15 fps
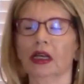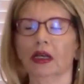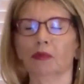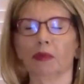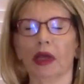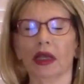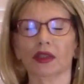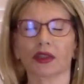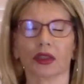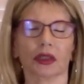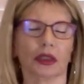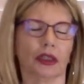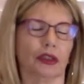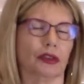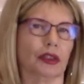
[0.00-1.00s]

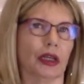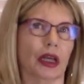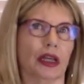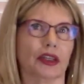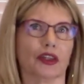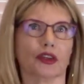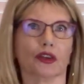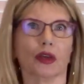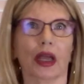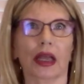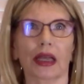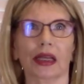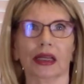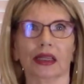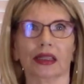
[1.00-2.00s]
basically you take your
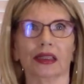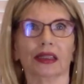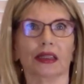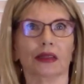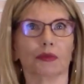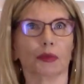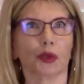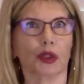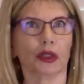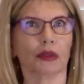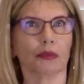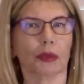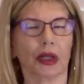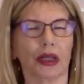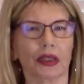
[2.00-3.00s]
hand and
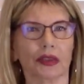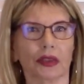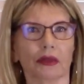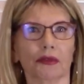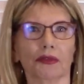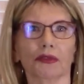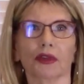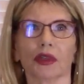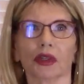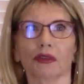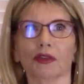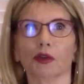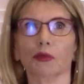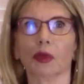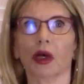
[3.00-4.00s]
place it in front
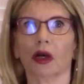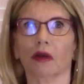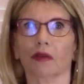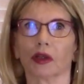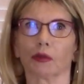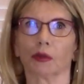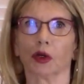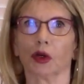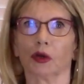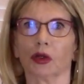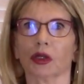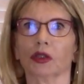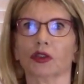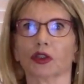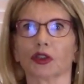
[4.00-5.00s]
of your pelvic bone.
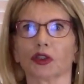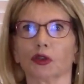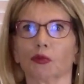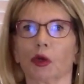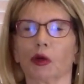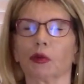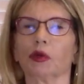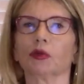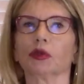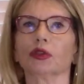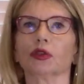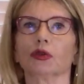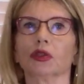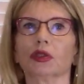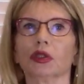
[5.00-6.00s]
In just a moment we'll
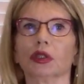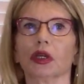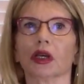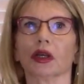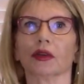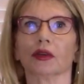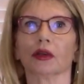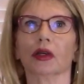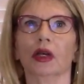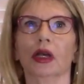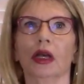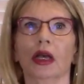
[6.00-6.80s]
do it together.